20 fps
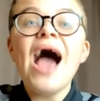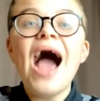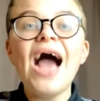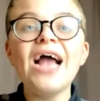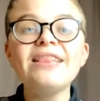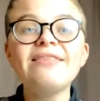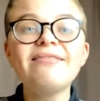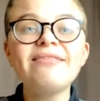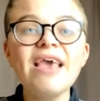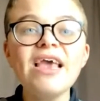
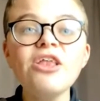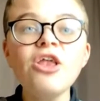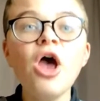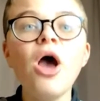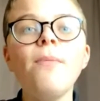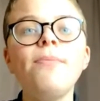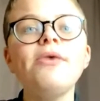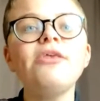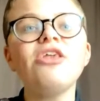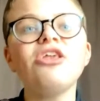I did
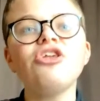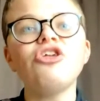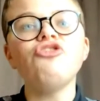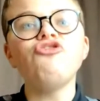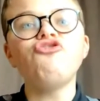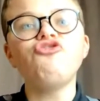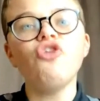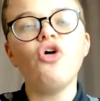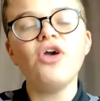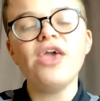hope you did
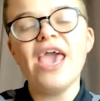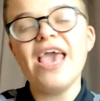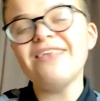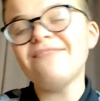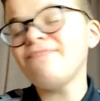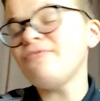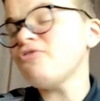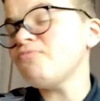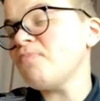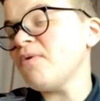enjoy it.
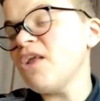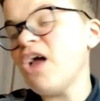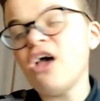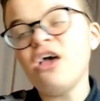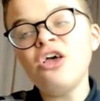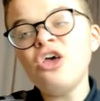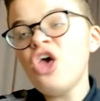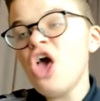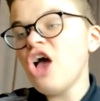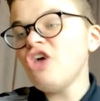It's just been
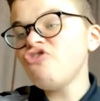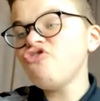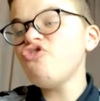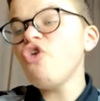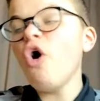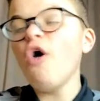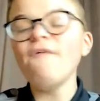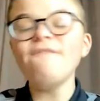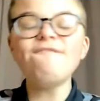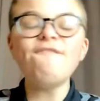a
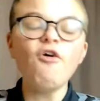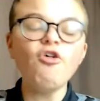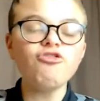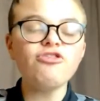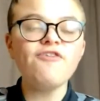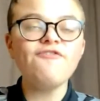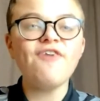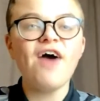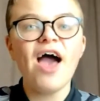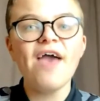short
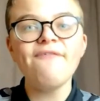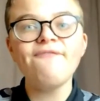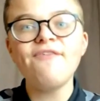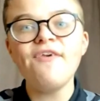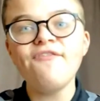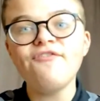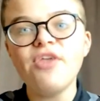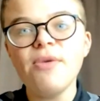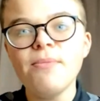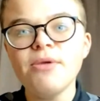45,
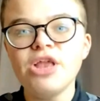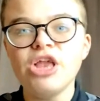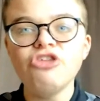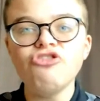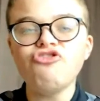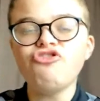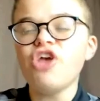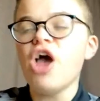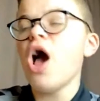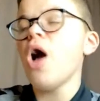
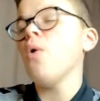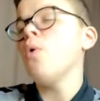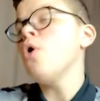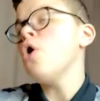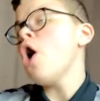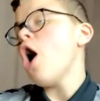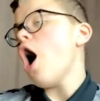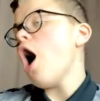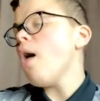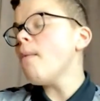50-minute show
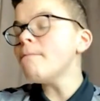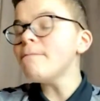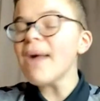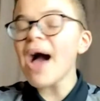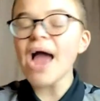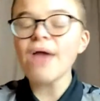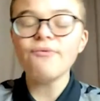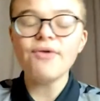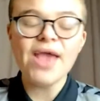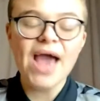on
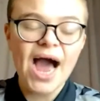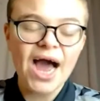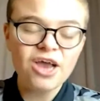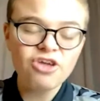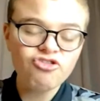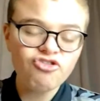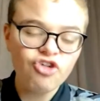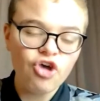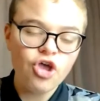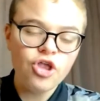my
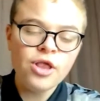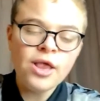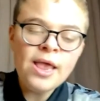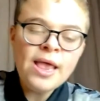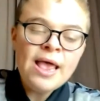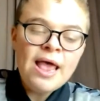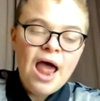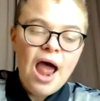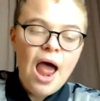reaction.